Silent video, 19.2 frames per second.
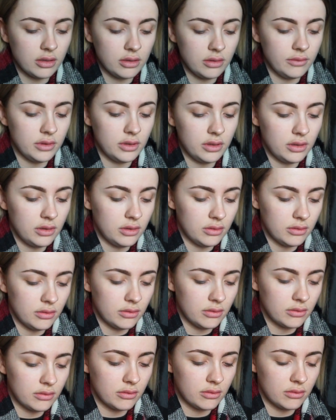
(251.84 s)
Concealer, and I'm
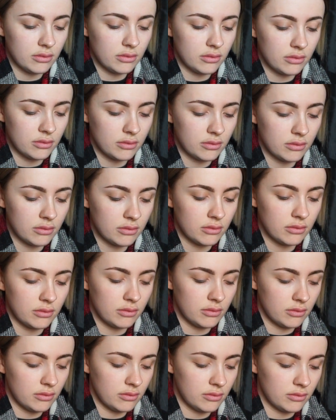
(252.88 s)
taking that on
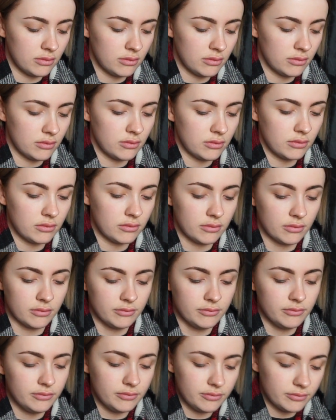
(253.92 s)
my
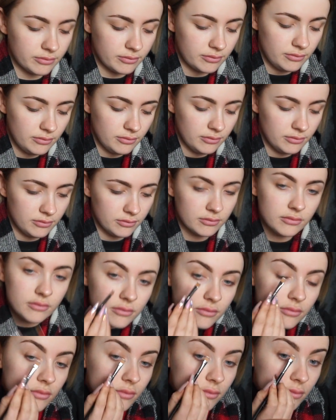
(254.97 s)
squared
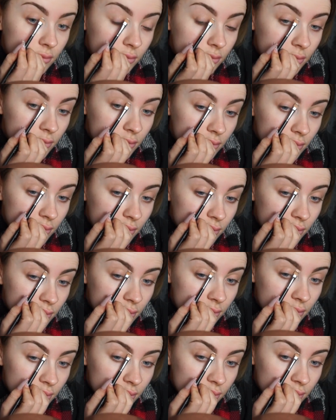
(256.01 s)
concealer brush from the Kira
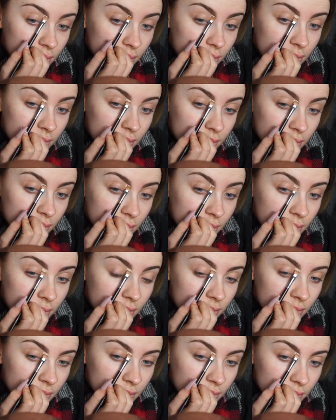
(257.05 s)
Daily Desire Duo
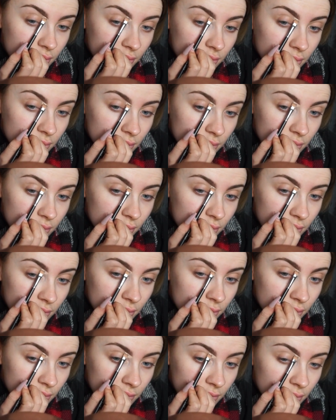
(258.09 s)
collection. I'm just
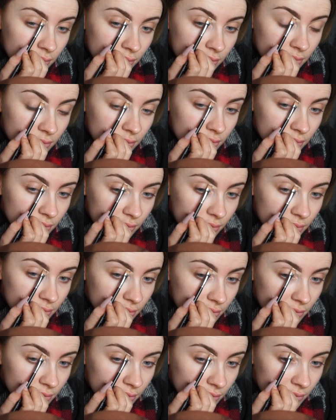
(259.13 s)
carving my brows out
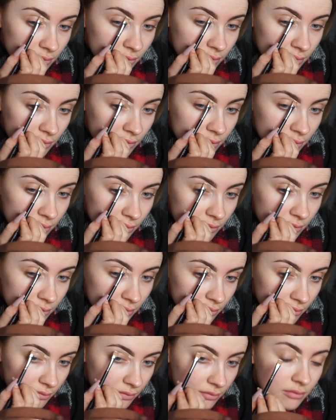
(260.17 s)
using this concealer.
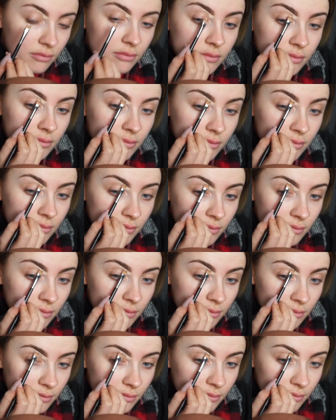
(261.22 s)
I'm not going to use this
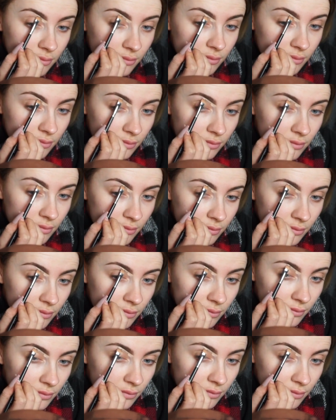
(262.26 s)
as my eyeshadow
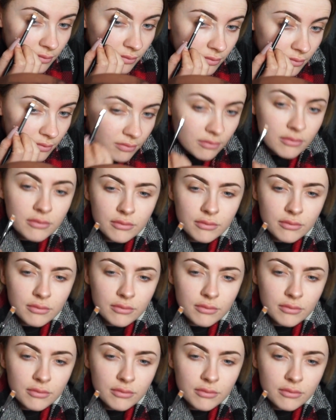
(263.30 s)
base today